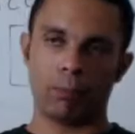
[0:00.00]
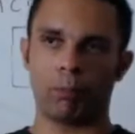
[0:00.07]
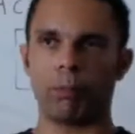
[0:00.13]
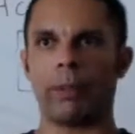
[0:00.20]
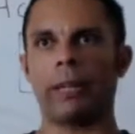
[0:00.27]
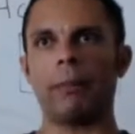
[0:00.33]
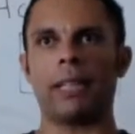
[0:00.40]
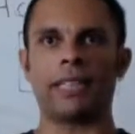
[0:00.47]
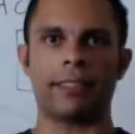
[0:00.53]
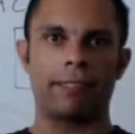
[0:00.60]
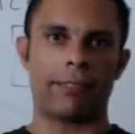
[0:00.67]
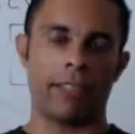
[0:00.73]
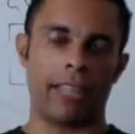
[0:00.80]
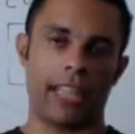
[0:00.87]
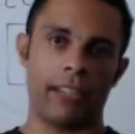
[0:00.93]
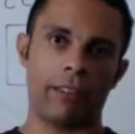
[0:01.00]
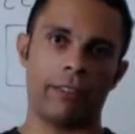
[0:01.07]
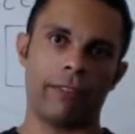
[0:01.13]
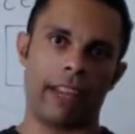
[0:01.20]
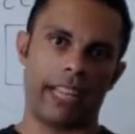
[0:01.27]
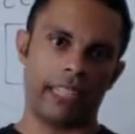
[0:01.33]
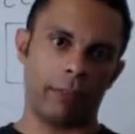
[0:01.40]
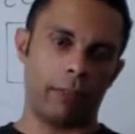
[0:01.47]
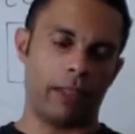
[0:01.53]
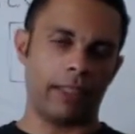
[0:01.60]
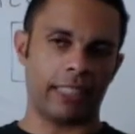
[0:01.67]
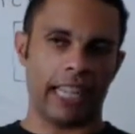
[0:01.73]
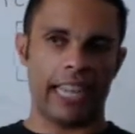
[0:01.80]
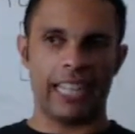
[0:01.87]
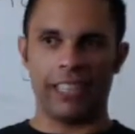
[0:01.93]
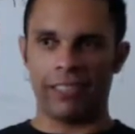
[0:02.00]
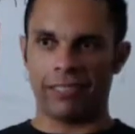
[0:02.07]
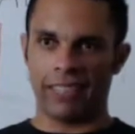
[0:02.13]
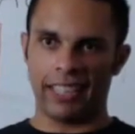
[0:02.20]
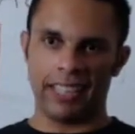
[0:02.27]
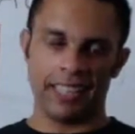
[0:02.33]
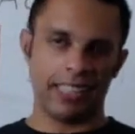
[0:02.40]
pretty much infect about anything.